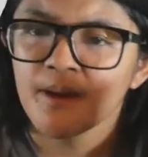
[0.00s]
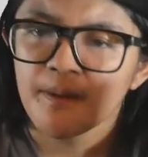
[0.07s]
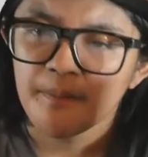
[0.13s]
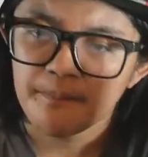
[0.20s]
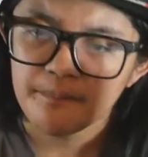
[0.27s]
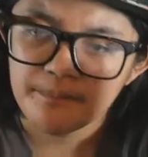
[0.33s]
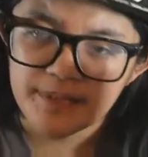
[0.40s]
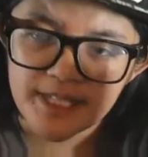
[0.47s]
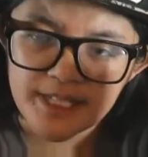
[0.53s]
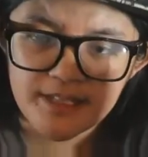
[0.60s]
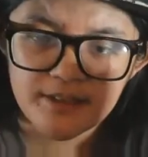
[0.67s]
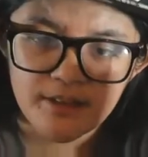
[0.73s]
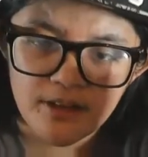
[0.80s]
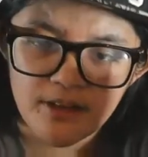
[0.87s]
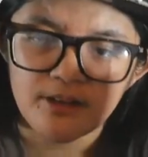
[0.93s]

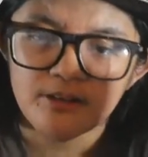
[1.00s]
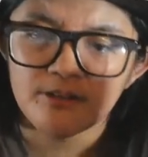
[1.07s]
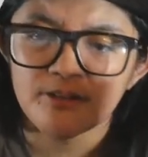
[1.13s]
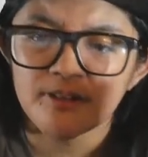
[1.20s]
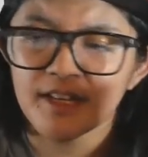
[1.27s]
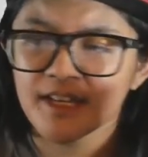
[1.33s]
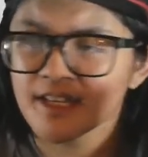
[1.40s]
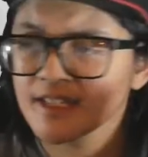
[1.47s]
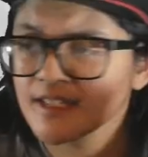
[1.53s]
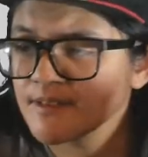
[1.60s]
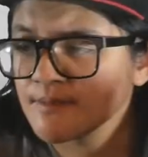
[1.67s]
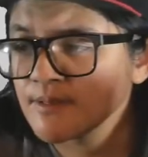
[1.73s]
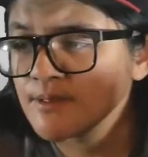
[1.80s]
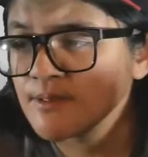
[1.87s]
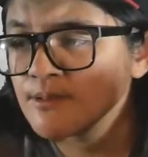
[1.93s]
below. And if
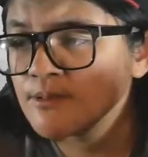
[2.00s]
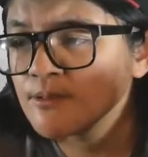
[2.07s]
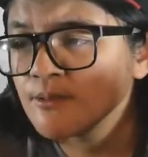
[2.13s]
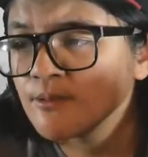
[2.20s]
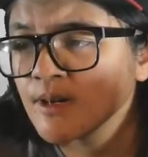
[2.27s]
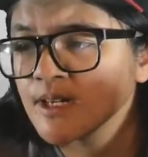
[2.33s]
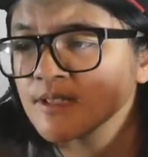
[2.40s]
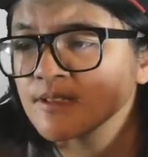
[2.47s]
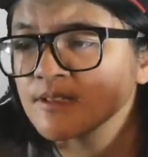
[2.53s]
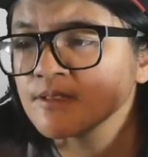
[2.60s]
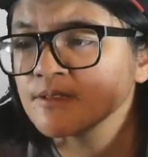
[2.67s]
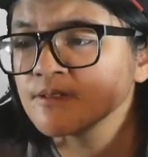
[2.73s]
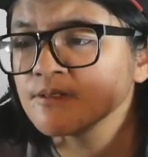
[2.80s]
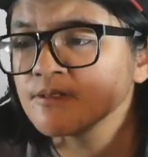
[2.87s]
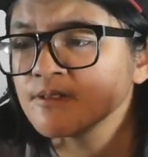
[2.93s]
you want
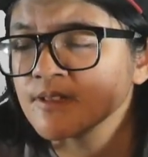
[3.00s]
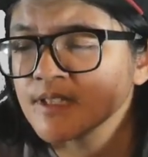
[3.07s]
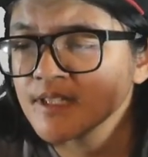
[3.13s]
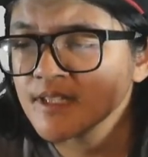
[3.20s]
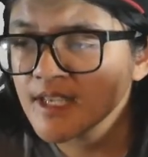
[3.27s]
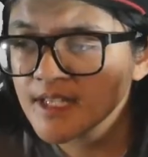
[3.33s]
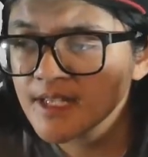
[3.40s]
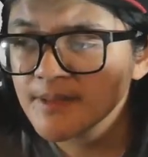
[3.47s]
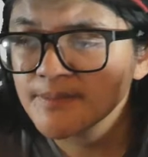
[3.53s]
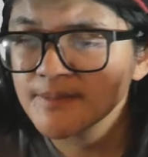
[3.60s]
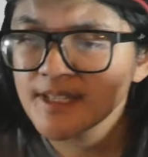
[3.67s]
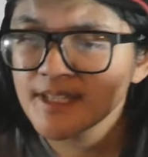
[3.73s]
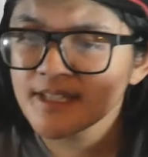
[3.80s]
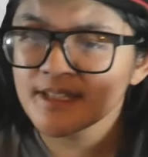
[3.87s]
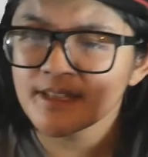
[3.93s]
to get
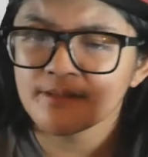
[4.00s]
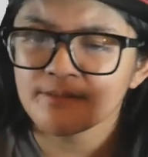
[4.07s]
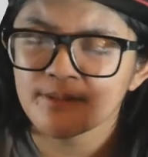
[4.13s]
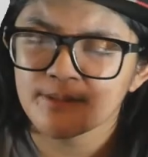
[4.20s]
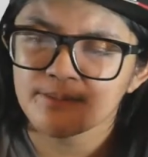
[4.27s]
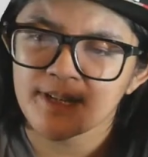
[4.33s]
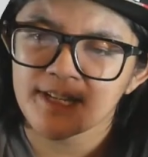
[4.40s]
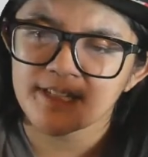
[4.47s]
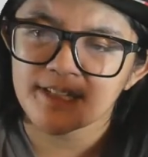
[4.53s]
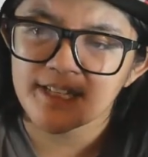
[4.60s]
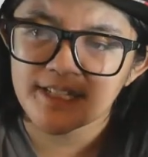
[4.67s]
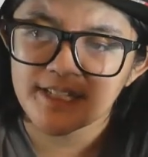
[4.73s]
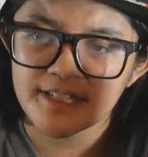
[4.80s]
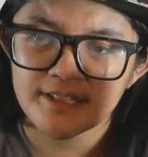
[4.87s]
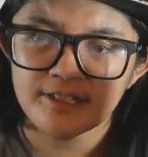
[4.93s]
updated with my
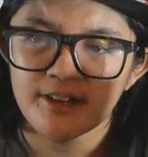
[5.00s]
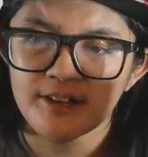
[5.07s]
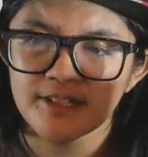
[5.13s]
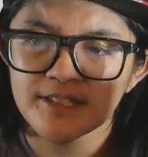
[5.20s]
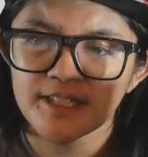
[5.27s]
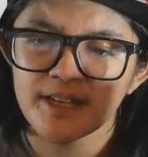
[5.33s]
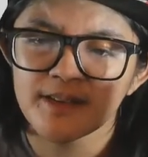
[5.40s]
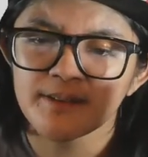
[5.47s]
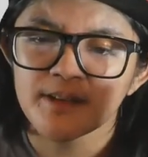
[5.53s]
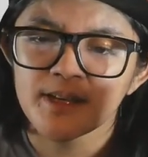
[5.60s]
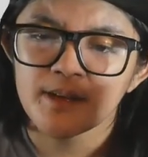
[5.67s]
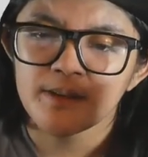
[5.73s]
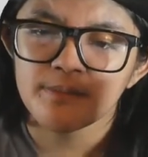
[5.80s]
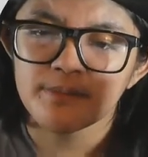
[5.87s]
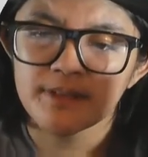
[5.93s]
latest content,
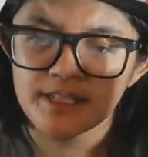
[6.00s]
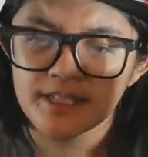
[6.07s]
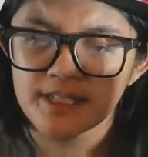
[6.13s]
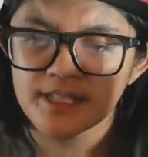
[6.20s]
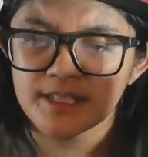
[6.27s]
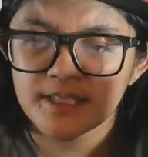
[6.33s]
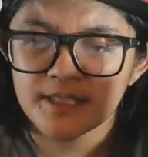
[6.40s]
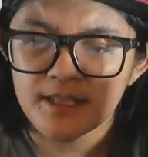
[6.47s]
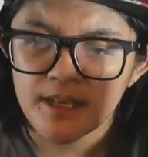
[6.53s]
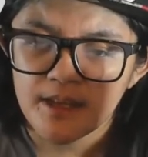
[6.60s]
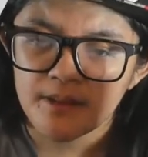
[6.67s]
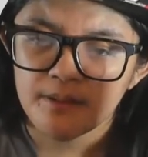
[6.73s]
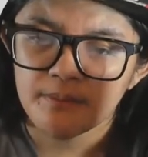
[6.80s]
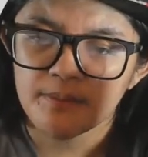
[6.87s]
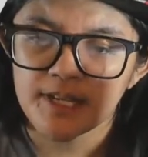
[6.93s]
please
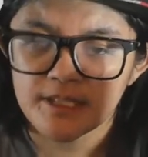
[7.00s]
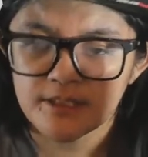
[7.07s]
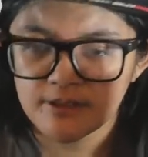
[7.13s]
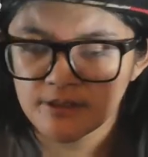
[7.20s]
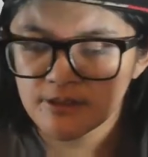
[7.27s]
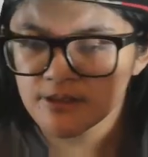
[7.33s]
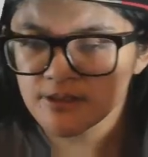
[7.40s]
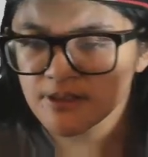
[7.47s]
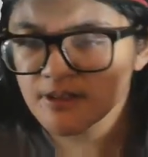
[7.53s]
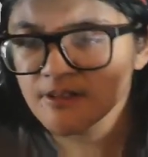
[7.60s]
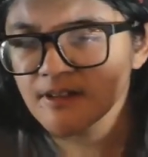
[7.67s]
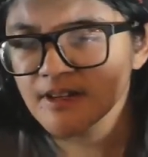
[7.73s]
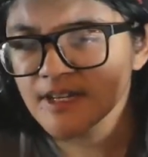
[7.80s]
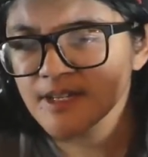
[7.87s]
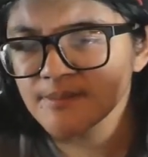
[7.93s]
make sure,
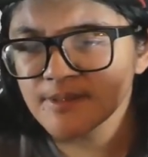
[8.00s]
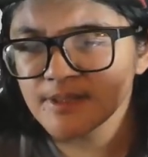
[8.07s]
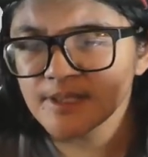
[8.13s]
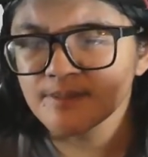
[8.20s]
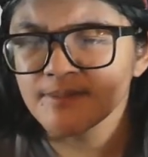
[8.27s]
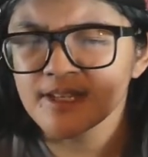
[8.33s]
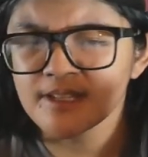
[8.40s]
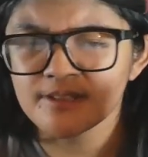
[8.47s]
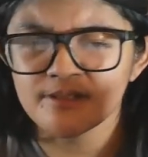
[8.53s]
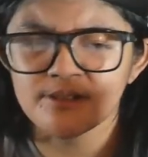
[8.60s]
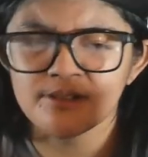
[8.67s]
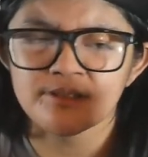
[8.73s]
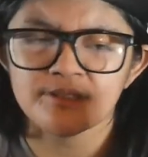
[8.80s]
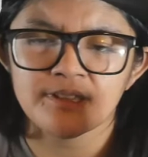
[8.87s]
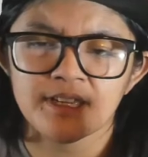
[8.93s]
right? Please make sure to
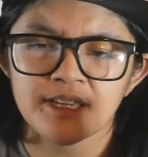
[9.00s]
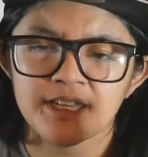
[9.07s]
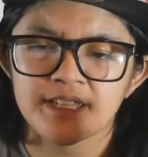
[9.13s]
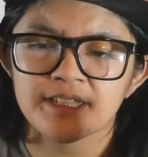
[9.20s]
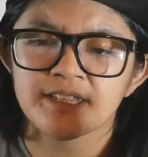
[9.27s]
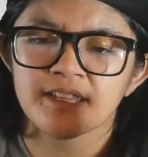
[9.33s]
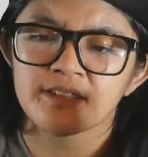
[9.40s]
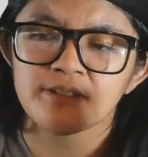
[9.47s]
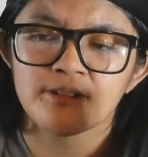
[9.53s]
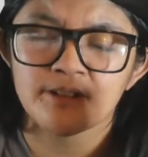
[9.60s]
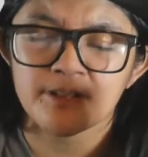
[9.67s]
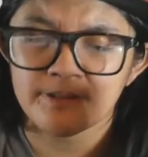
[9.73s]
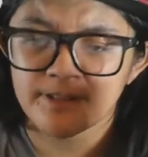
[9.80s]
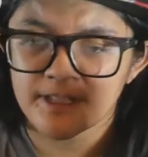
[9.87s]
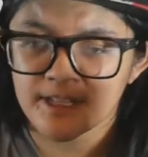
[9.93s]
hit the
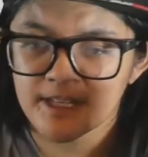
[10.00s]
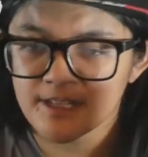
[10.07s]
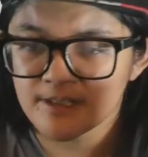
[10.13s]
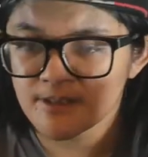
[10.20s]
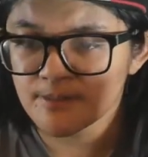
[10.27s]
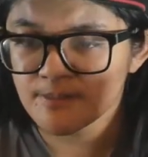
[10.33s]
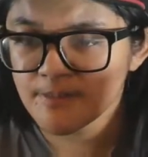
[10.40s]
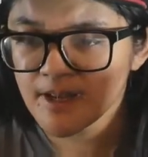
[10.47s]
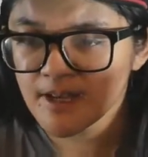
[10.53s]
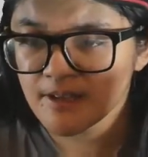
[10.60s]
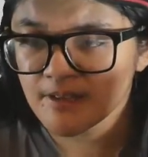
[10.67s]
notification bell.